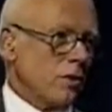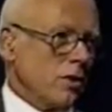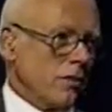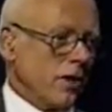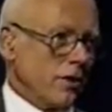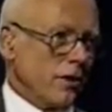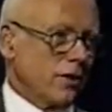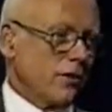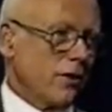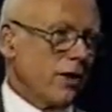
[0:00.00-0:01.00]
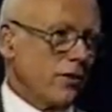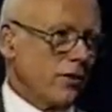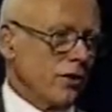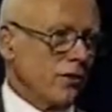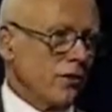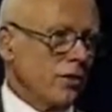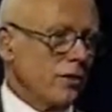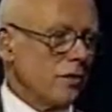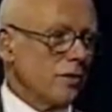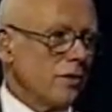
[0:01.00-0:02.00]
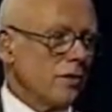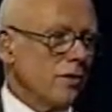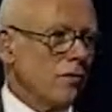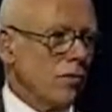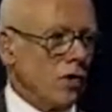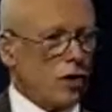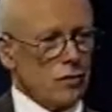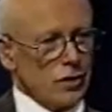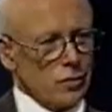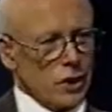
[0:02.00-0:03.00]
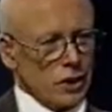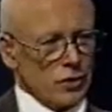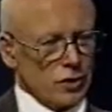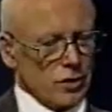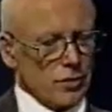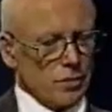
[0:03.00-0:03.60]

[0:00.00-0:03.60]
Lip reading: of ethics as it's involved in medicine.